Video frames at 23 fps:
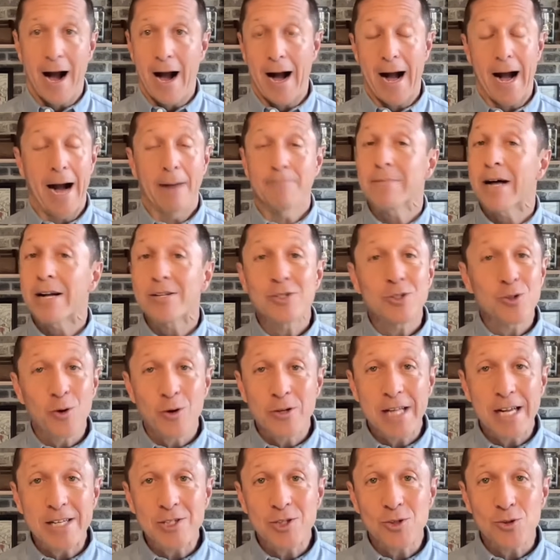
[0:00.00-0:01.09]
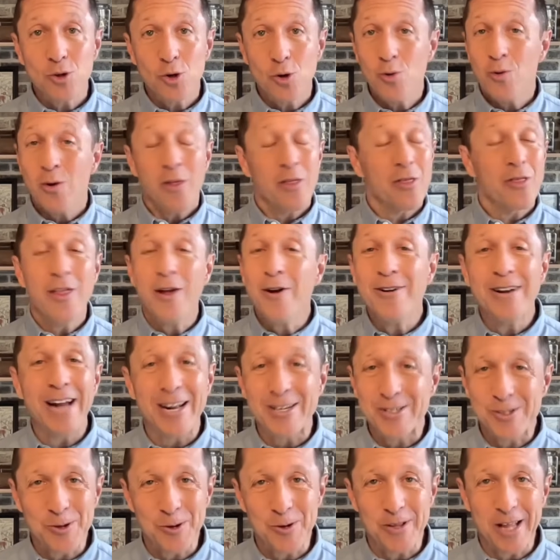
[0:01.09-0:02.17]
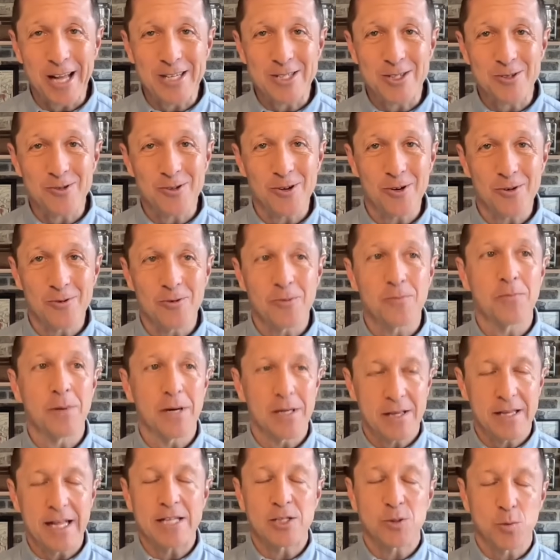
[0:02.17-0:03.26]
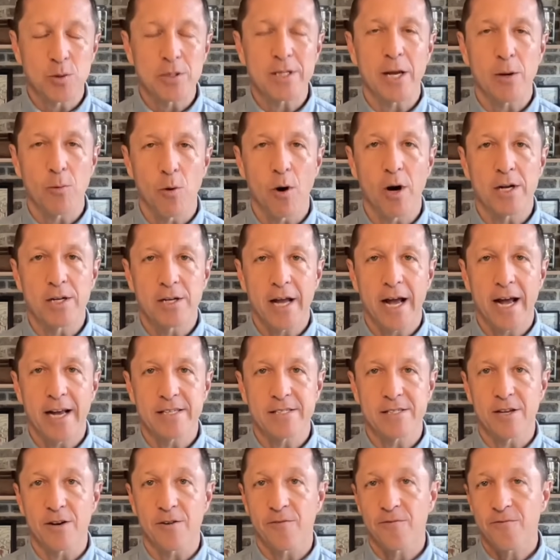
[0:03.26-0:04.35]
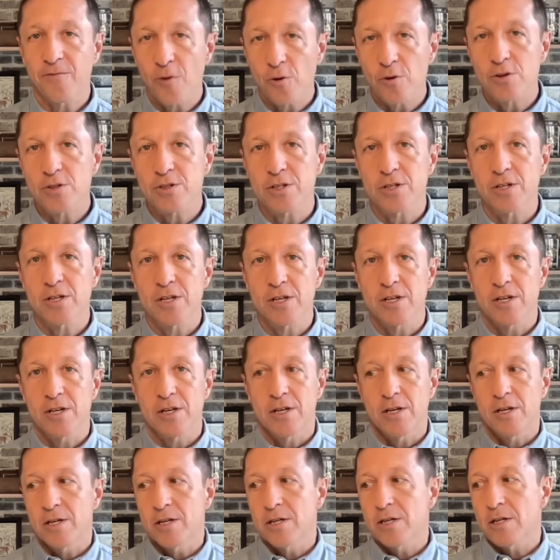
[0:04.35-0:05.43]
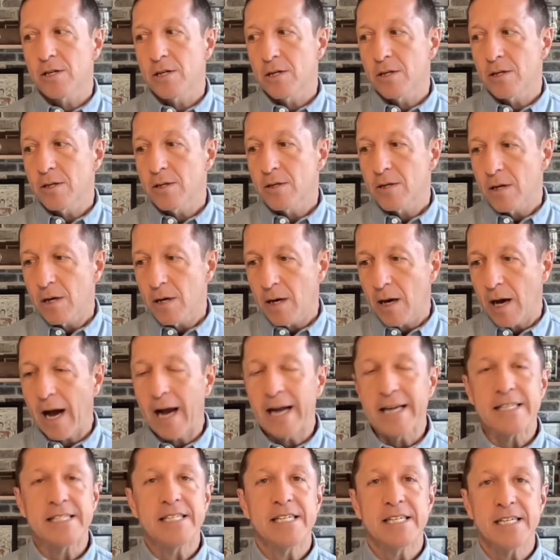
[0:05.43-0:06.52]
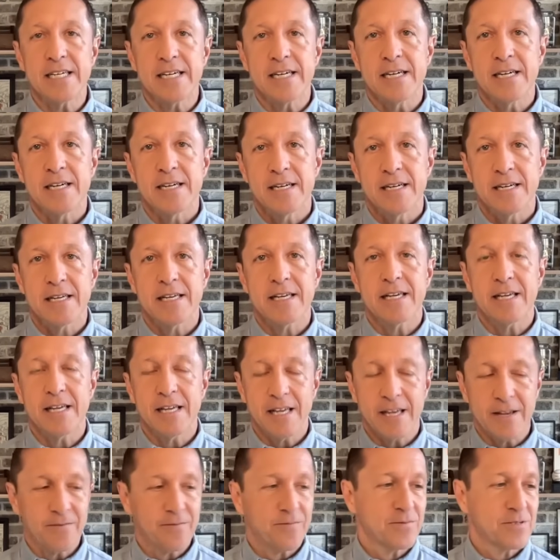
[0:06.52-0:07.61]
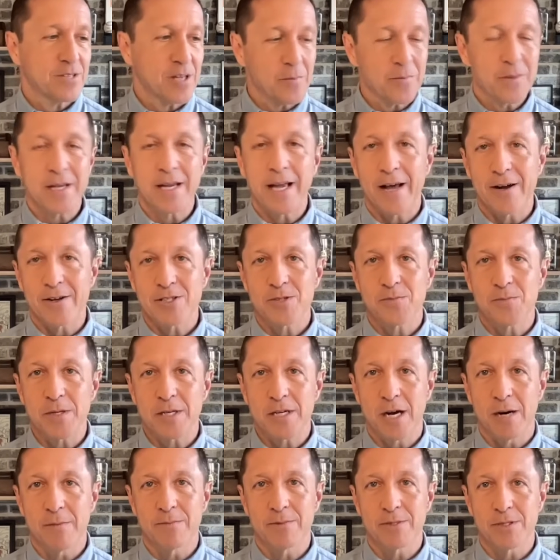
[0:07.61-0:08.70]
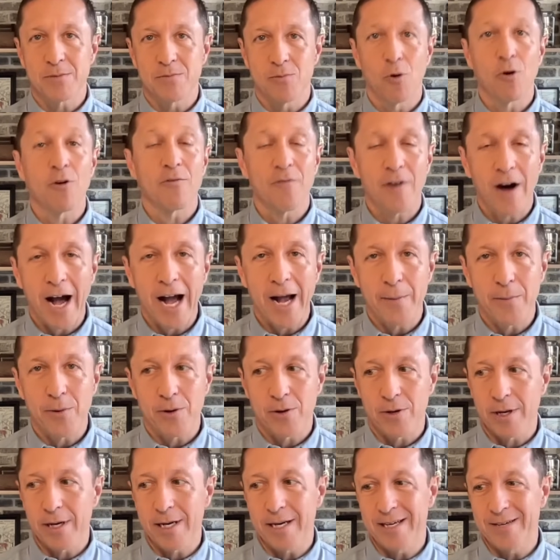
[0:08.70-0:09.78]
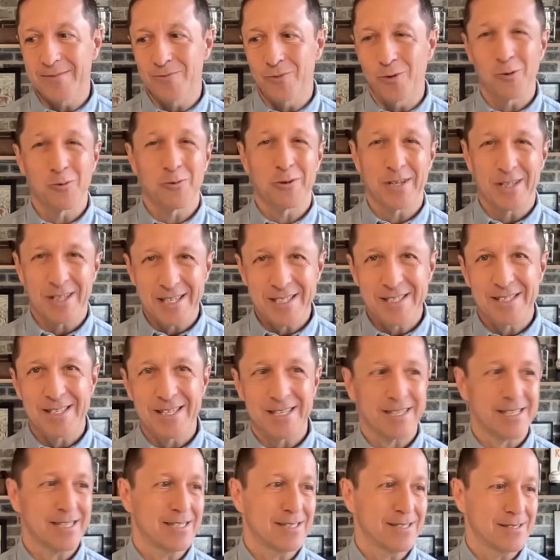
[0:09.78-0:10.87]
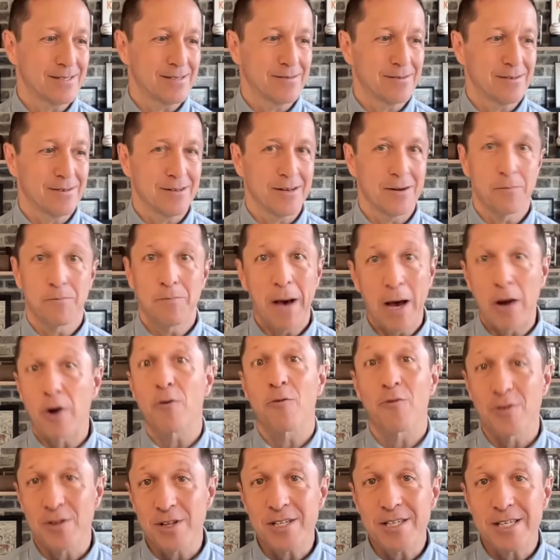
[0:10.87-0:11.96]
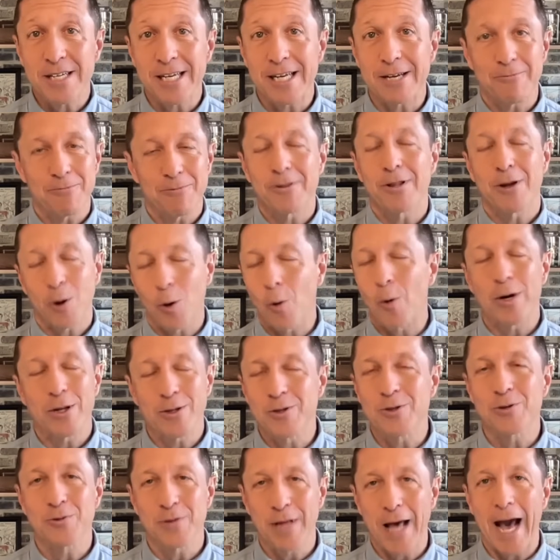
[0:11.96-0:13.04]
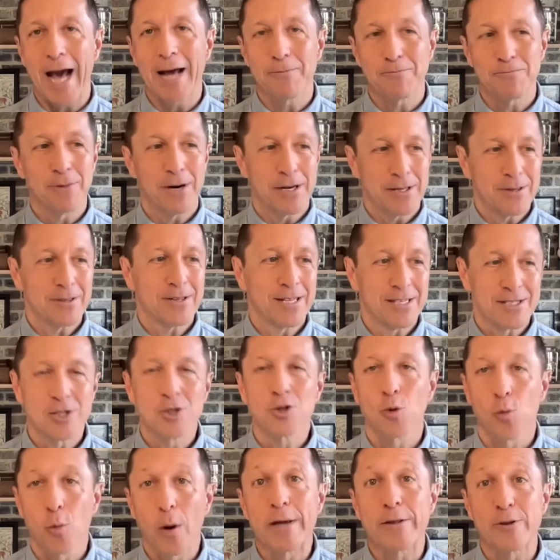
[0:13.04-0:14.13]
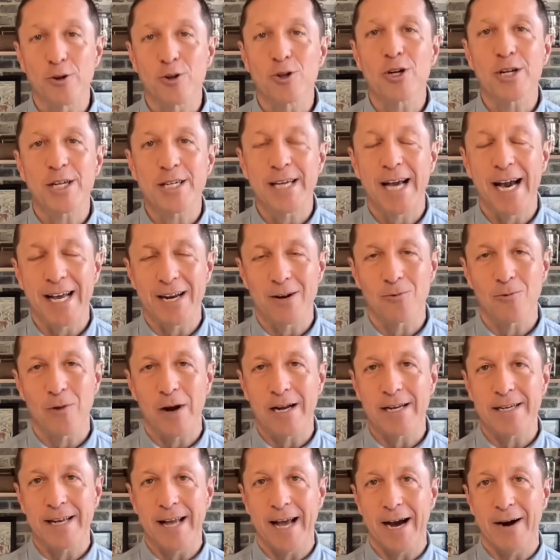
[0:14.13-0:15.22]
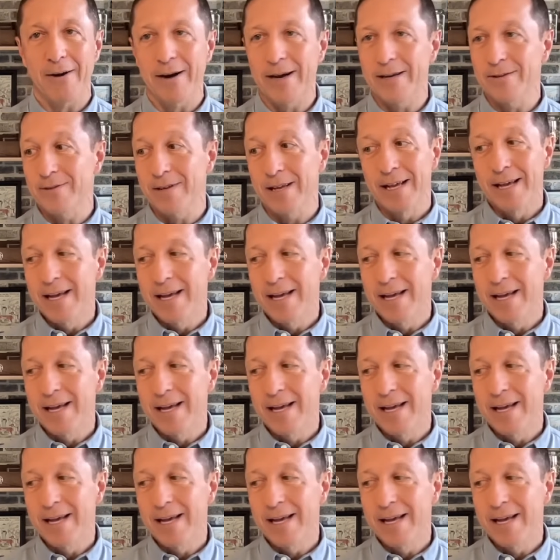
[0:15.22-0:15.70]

I'm not sure that's true. They're not sure that's true. But that's what they want as their first idea. If something else becomes more viable and more realistic and better for the team, they're going to do that. But this is the way they're looking at it right now. And